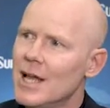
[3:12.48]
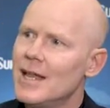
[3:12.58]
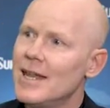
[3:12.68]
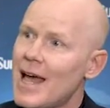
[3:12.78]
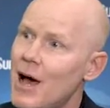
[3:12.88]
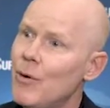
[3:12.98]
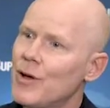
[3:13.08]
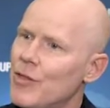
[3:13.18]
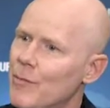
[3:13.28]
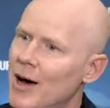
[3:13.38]
Now
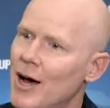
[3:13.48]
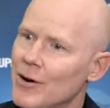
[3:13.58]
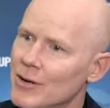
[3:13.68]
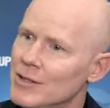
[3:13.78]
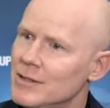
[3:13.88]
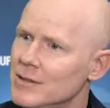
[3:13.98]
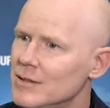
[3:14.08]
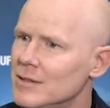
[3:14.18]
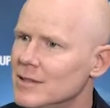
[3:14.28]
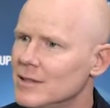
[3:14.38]
with modern
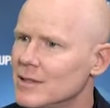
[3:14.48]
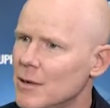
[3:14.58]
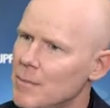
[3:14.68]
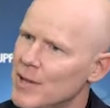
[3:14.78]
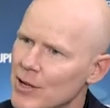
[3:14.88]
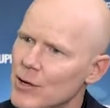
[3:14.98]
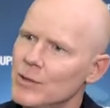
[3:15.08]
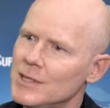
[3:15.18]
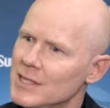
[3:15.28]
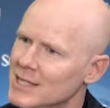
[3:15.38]

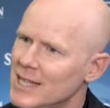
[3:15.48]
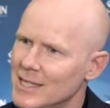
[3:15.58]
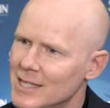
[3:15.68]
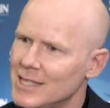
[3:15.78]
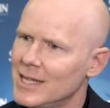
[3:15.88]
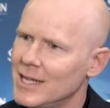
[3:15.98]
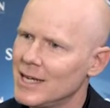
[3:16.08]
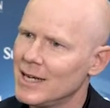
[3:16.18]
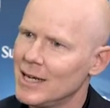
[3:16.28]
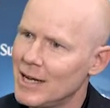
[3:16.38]
compute,
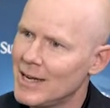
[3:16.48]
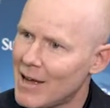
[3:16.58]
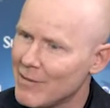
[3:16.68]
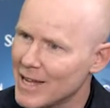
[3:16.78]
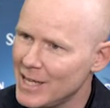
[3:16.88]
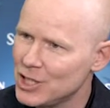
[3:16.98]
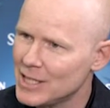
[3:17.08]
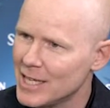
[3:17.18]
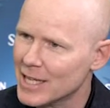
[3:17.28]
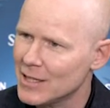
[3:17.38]
sensing, navigation
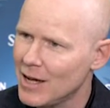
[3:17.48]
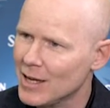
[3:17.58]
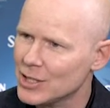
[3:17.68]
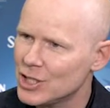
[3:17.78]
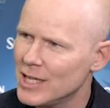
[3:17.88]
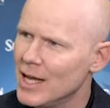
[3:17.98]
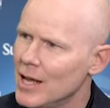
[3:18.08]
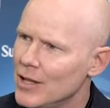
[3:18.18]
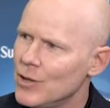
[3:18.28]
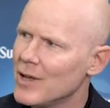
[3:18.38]
technology,
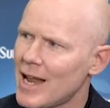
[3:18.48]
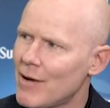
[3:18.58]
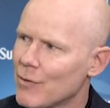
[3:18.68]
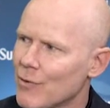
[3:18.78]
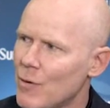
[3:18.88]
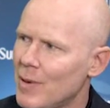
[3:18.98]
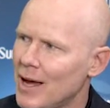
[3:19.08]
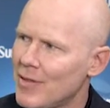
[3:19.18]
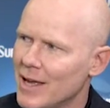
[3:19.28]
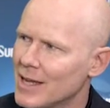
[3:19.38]
you can have a
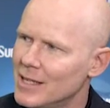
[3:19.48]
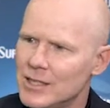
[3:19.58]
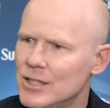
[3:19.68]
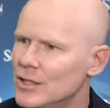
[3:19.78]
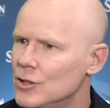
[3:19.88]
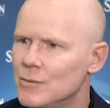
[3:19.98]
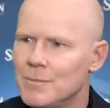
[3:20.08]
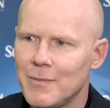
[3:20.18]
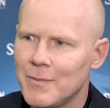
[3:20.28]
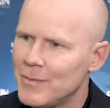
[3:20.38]
robot that can do
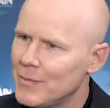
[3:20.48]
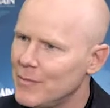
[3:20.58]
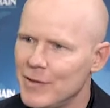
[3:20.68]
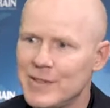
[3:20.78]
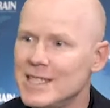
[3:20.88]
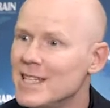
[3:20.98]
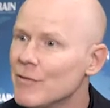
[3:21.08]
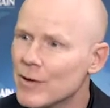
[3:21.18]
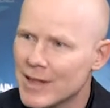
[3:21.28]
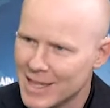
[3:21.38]
50
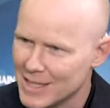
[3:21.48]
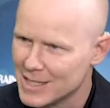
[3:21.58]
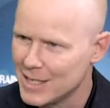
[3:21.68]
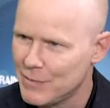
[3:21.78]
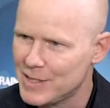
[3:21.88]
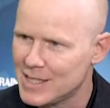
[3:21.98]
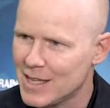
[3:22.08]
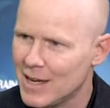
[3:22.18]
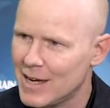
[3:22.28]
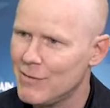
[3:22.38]
different things in a
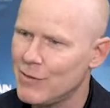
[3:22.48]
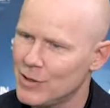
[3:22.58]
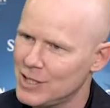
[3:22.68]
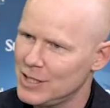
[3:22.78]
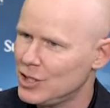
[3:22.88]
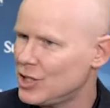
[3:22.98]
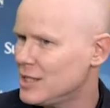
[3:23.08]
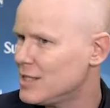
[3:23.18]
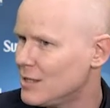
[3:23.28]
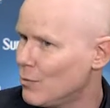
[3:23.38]
facility versus
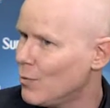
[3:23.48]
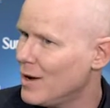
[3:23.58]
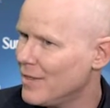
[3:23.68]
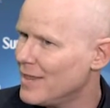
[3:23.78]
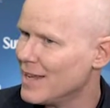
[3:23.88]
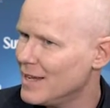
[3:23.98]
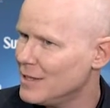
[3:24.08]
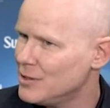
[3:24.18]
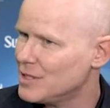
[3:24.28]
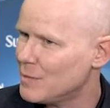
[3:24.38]
just the one thing it
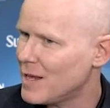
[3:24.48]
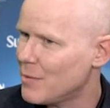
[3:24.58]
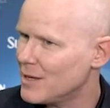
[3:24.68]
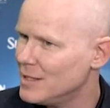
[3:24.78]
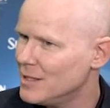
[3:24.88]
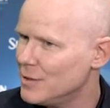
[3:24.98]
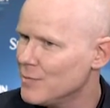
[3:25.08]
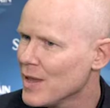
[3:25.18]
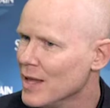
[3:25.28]
used to be able to do.